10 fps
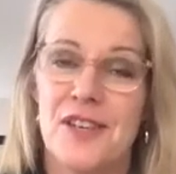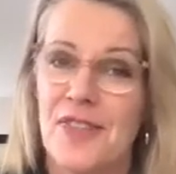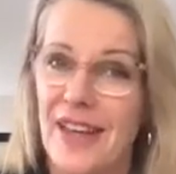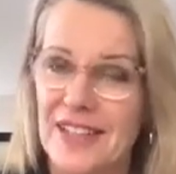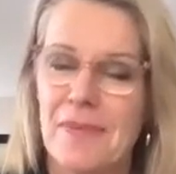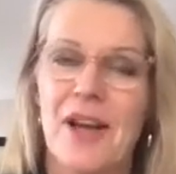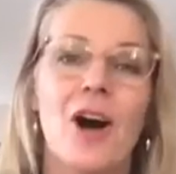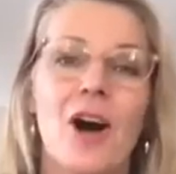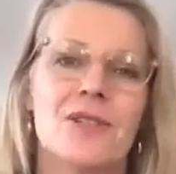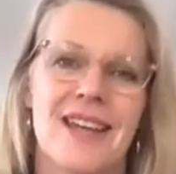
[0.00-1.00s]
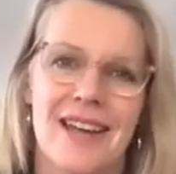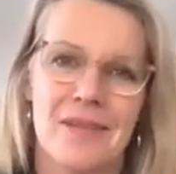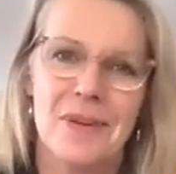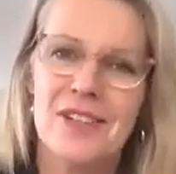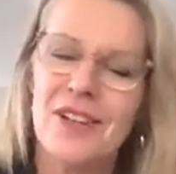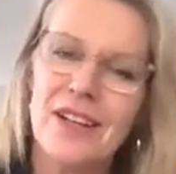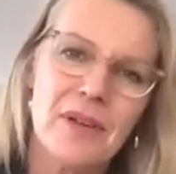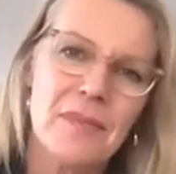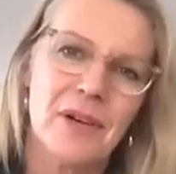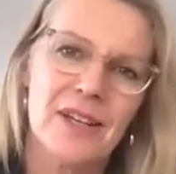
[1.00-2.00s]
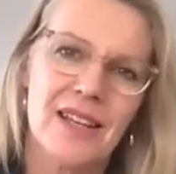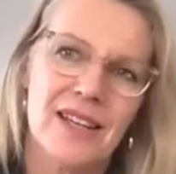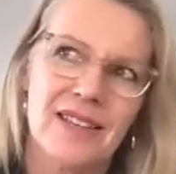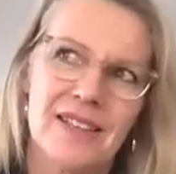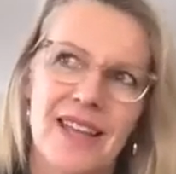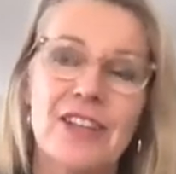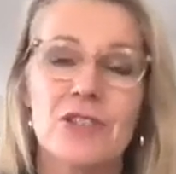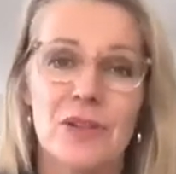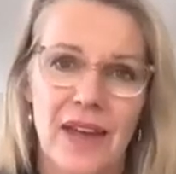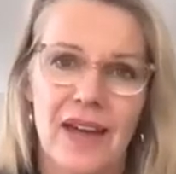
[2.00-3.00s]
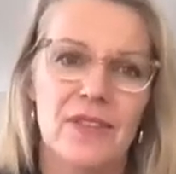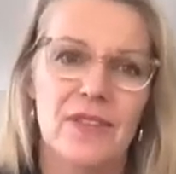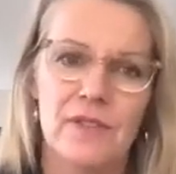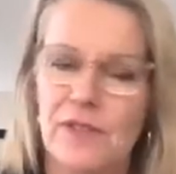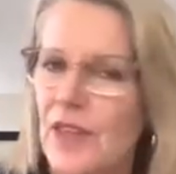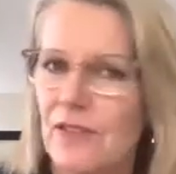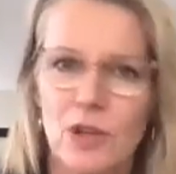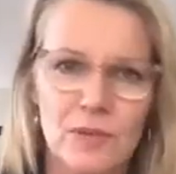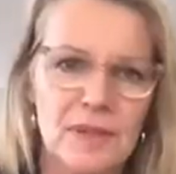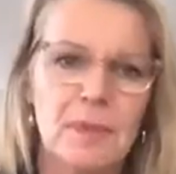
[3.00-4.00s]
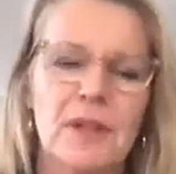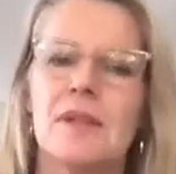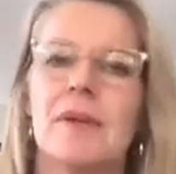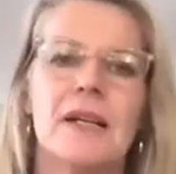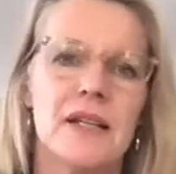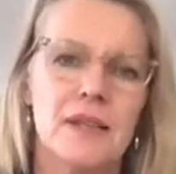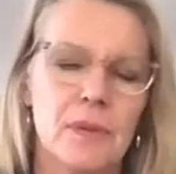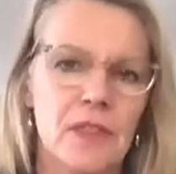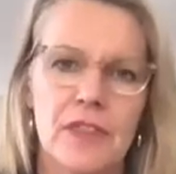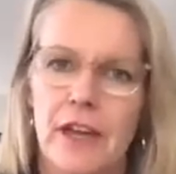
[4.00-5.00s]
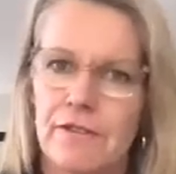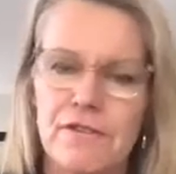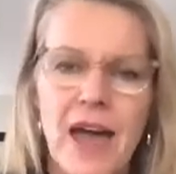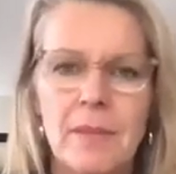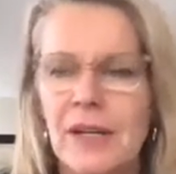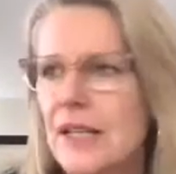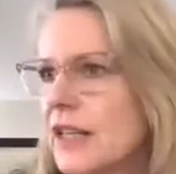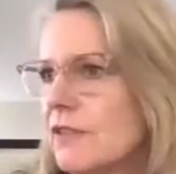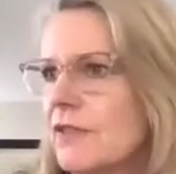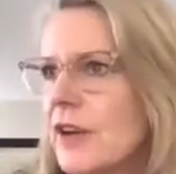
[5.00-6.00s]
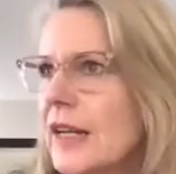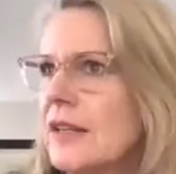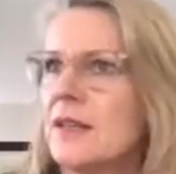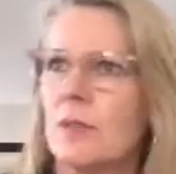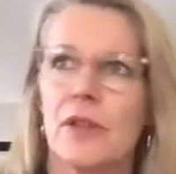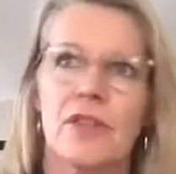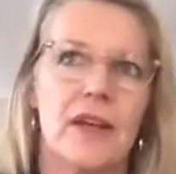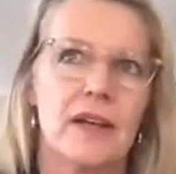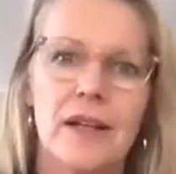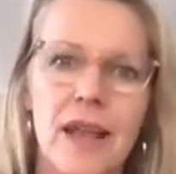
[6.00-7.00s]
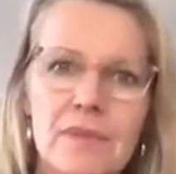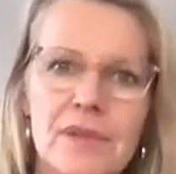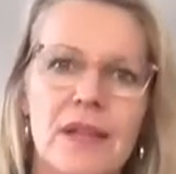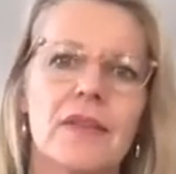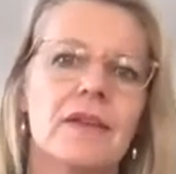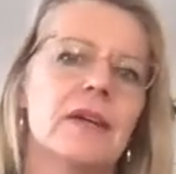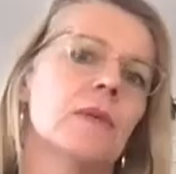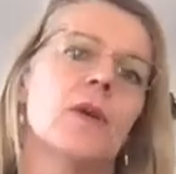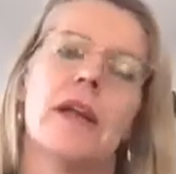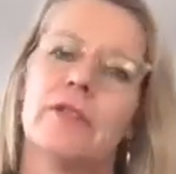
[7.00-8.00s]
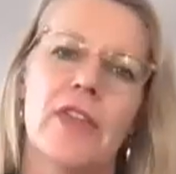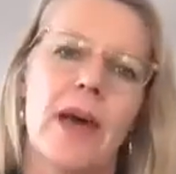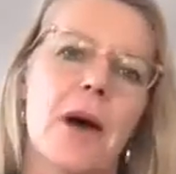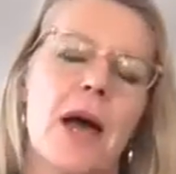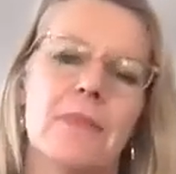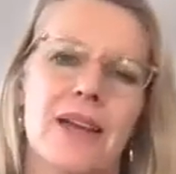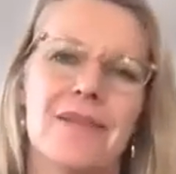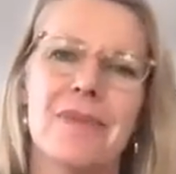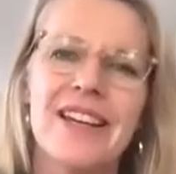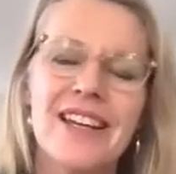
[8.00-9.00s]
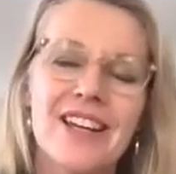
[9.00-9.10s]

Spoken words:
that to be a whole day, but not everybody can do that. They've got responsibilities with their families, their friends, with their clubs that they're in, whatever that might be. But